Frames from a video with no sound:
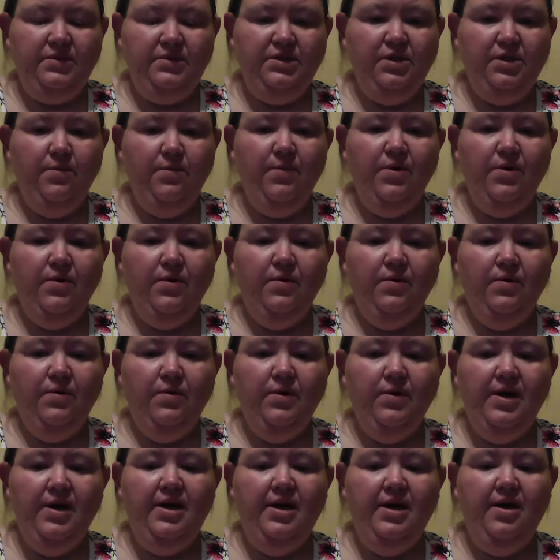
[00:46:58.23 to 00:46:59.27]

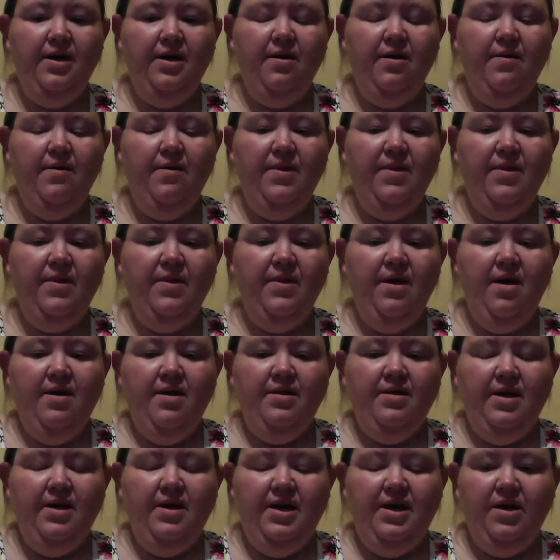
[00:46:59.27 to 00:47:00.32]
Somo and
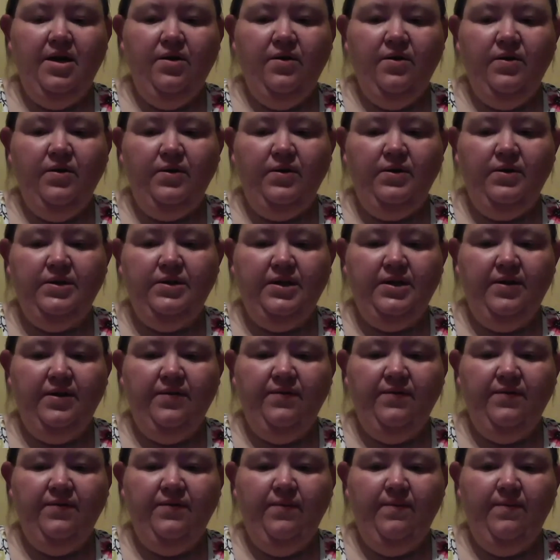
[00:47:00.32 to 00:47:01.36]
you can get a hold
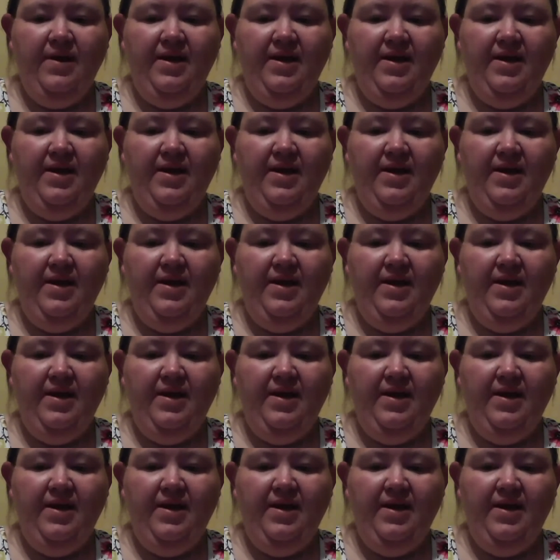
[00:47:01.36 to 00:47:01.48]
of